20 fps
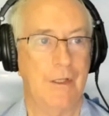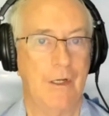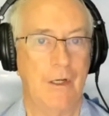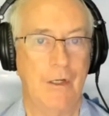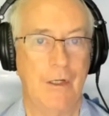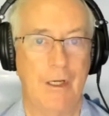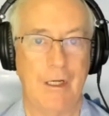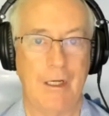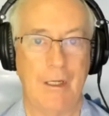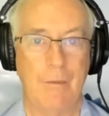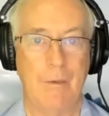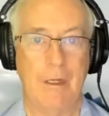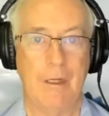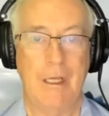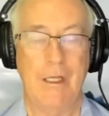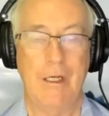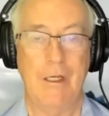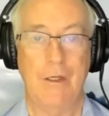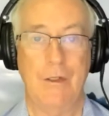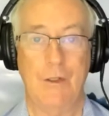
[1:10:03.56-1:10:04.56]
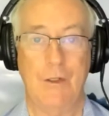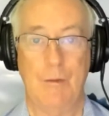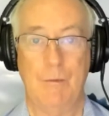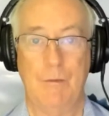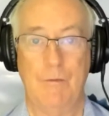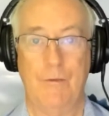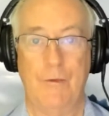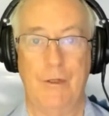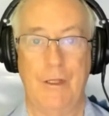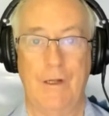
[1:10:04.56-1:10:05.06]
in ninety-one, eighty-two
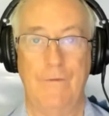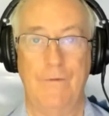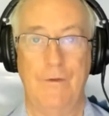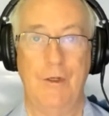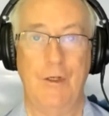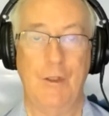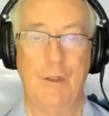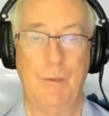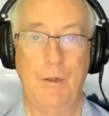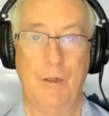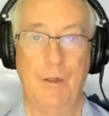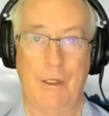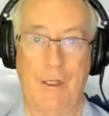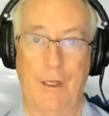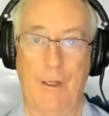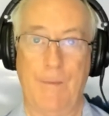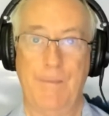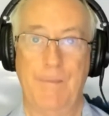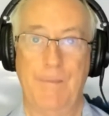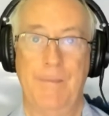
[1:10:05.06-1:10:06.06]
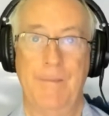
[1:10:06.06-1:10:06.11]
before they finished building it.